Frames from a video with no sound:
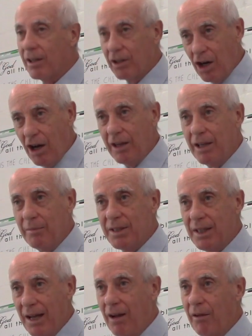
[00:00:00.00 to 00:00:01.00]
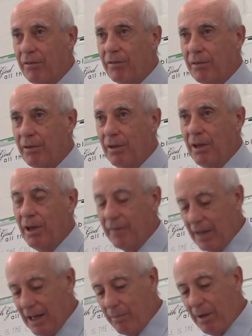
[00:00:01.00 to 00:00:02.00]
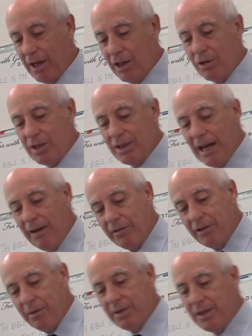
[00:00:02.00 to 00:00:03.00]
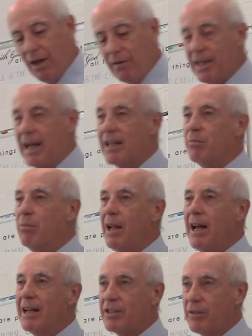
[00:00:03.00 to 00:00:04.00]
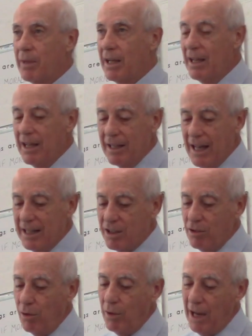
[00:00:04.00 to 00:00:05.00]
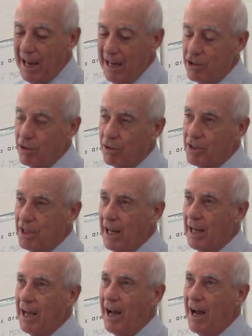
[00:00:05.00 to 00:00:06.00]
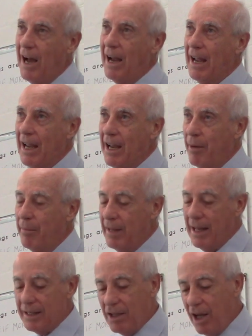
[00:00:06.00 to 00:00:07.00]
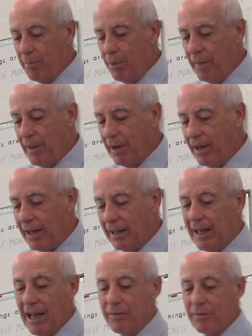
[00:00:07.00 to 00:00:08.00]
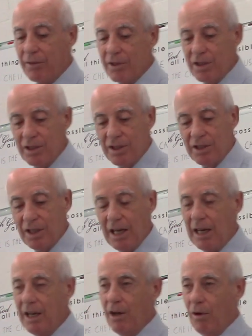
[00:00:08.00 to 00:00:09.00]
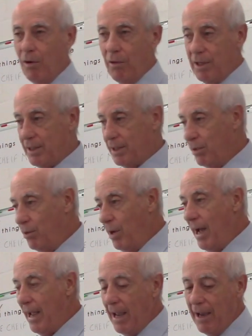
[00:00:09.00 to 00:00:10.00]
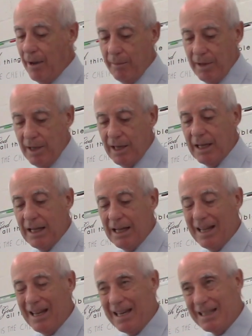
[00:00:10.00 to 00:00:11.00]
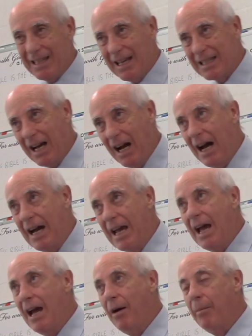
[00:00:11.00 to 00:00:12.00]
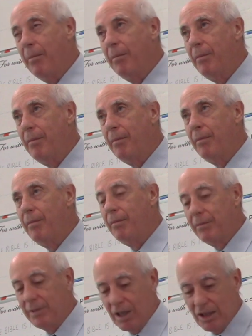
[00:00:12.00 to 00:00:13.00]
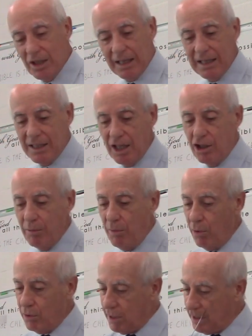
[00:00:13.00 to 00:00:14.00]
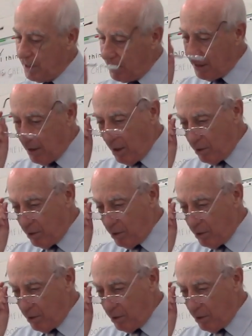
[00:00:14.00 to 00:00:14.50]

God himself. Anybody uses that for themselves, that's blasphemy. That's no angel saying, I am. That's not put there like that for just to say, oh, this is who I am. He says, I am. Just like he said to Moses. He says,